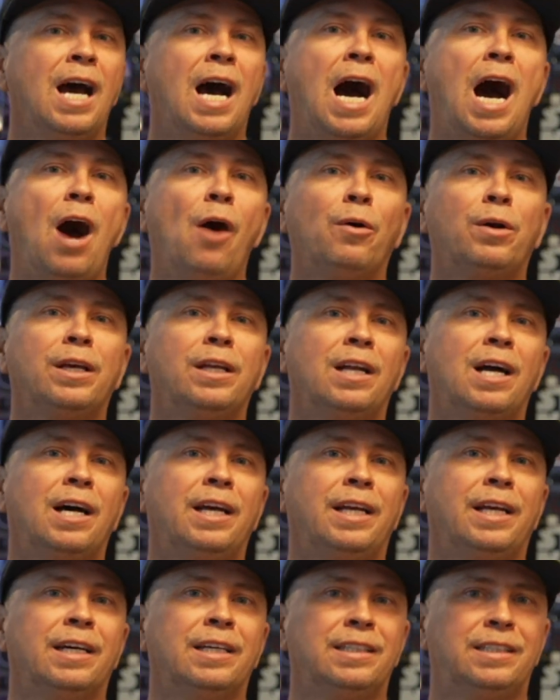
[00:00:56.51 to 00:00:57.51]
How can
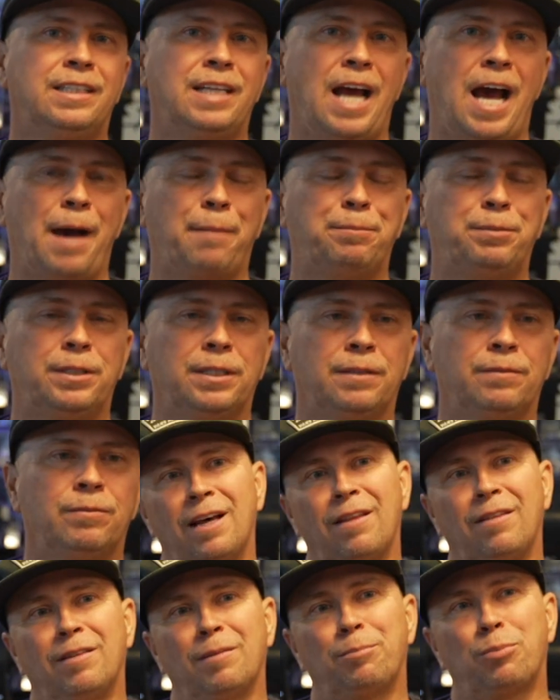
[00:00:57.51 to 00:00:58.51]
I adapt it?
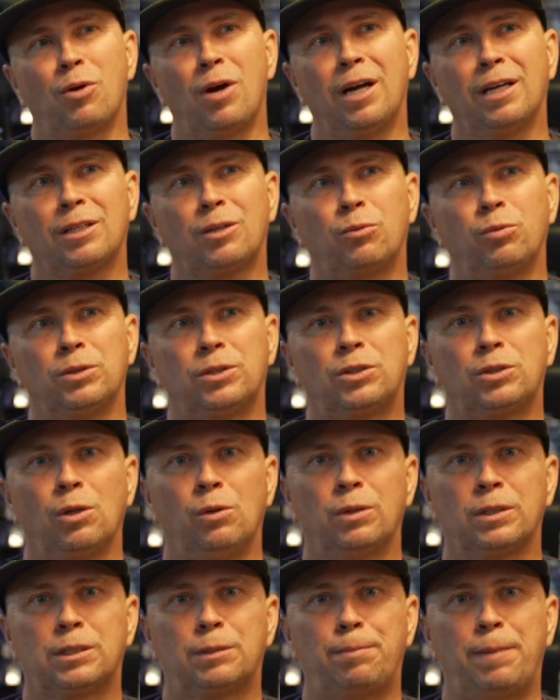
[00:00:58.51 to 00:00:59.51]
The product was
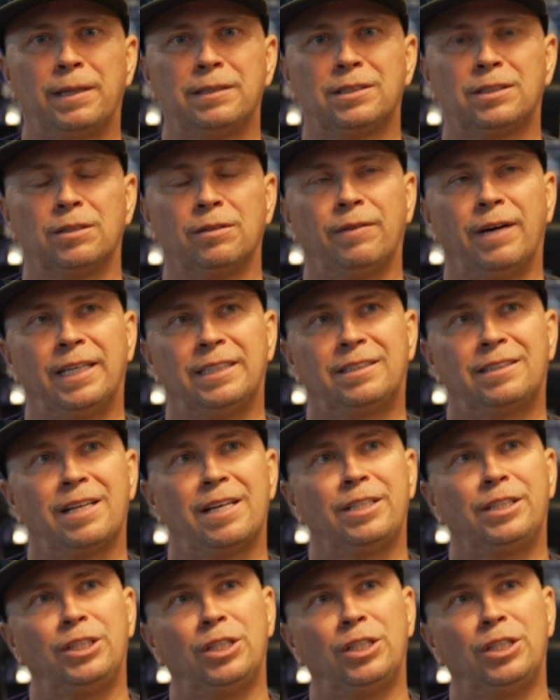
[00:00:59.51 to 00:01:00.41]
so expensive, I said, you